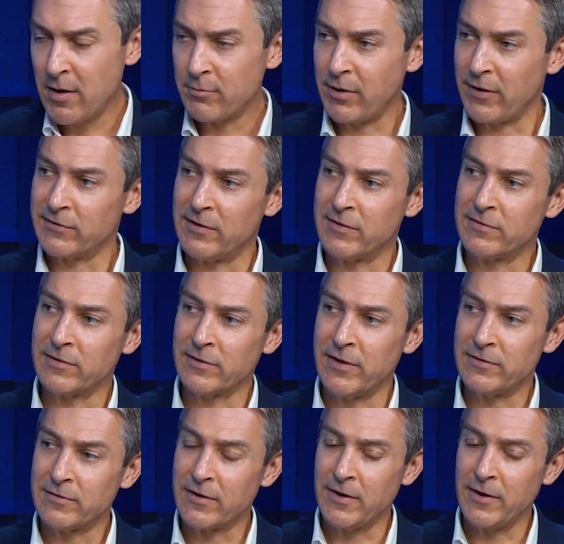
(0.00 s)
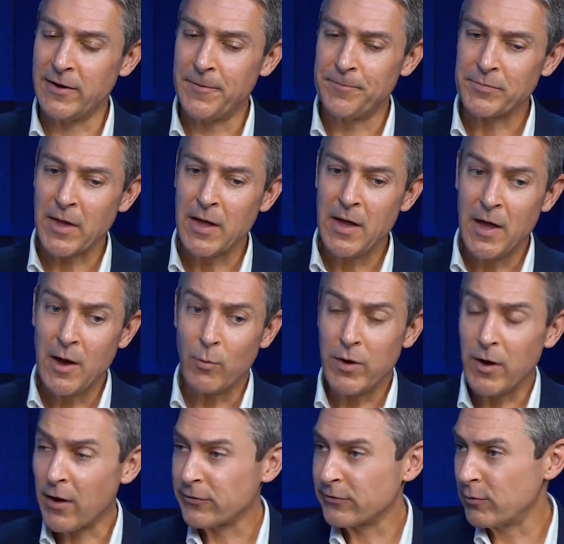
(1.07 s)
President Zelensky.
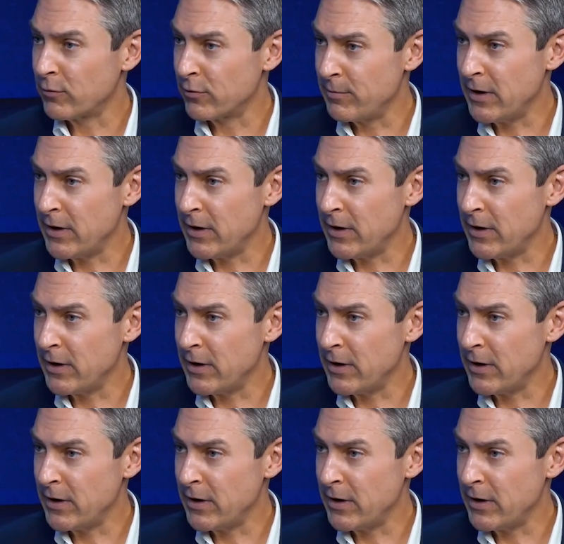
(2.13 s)
We also were